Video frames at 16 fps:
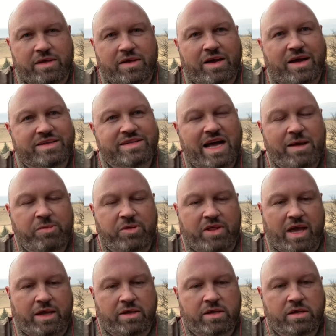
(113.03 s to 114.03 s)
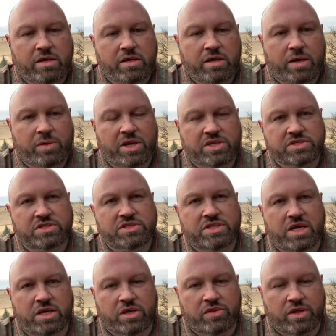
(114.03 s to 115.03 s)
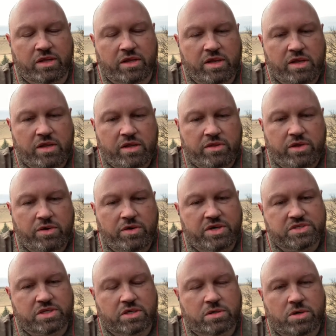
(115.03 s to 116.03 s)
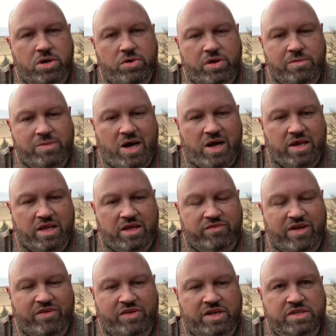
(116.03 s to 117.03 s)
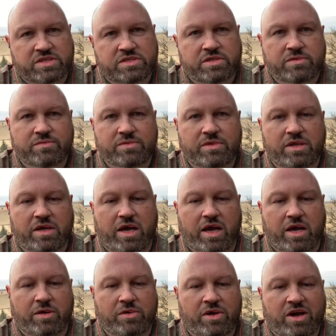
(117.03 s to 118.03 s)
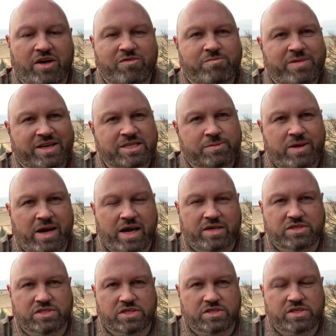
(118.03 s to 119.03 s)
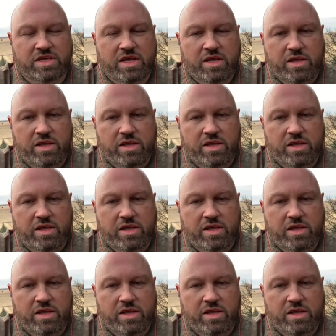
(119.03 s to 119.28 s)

On top of that, I would also tell you that there is a growing body of evidence of best practices